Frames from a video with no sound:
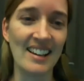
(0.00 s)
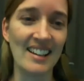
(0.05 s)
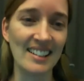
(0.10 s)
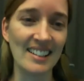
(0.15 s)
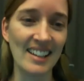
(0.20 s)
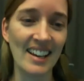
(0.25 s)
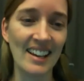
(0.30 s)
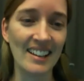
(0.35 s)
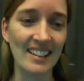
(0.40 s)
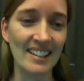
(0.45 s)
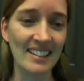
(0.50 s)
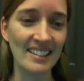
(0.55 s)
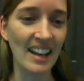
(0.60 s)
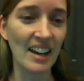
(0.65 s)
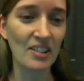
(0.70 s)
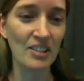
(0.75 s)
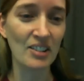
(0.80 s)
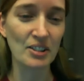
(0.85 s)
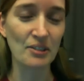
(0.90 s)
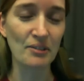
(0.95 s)
and
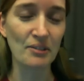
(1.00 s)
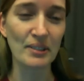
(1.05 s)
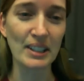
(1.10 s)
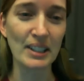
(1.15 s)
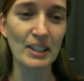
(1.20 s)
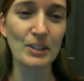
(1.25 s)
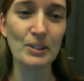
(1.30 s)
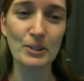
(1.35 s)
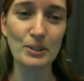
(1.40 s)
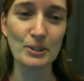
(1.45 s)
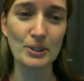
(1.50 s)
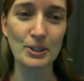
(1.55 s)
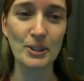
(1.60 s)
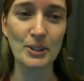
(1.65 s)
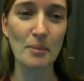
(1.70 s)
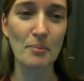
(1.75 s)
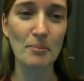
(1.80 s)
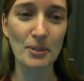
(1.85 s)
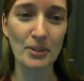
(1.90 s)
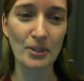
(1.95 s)
that was a really cool trip.